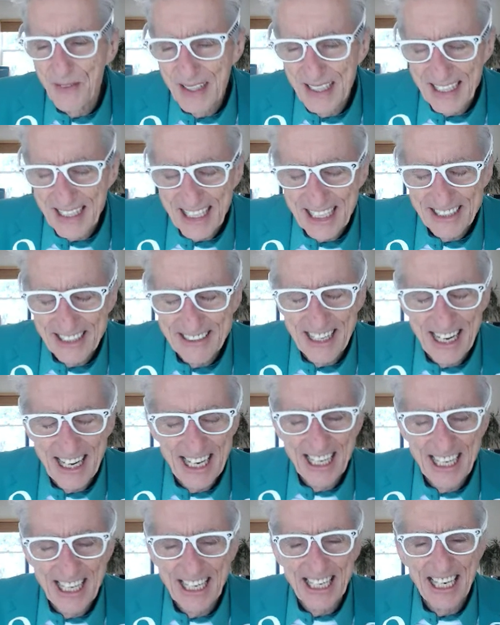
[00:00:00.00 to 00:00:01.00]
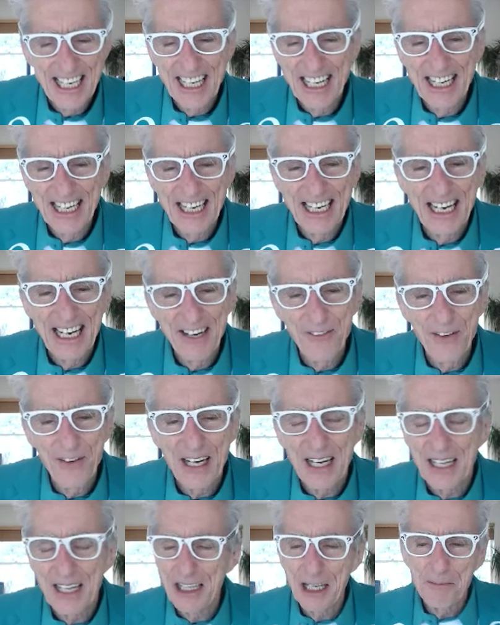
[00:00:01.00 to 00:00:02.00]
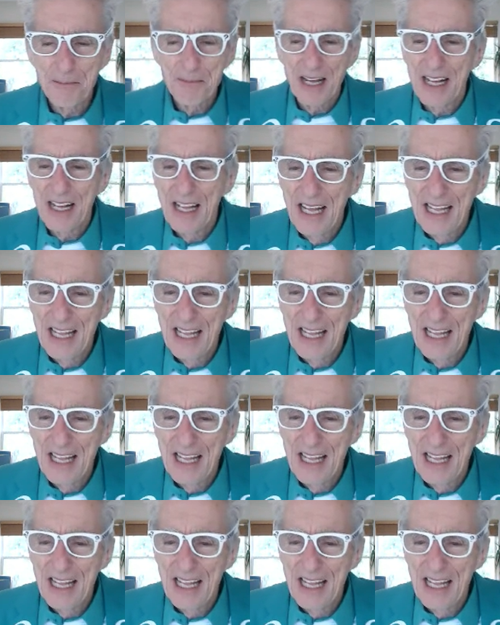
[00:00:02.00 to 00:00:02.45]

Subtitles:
you know, and I went on Thumbtack.